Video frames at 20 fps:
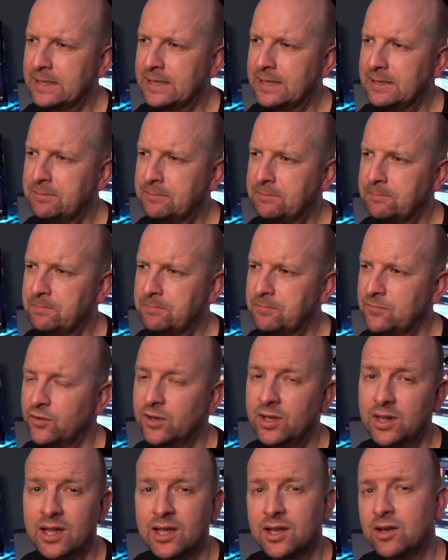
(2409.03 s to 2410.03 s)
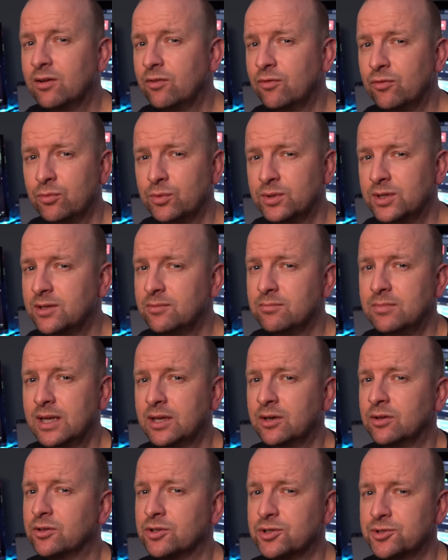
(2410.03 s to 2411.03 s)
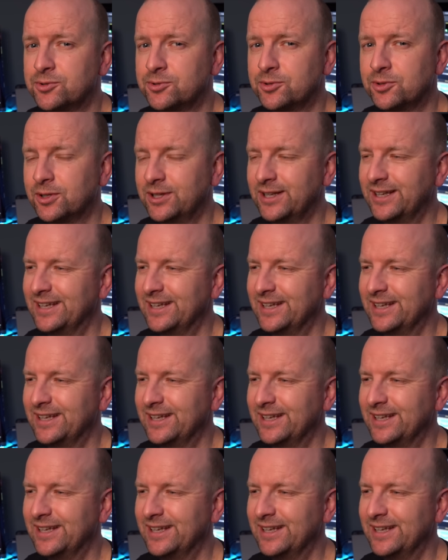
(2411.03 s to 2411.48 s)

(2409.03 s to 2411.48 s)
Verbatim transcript: Um, funnily enough, we didn't meet another soul.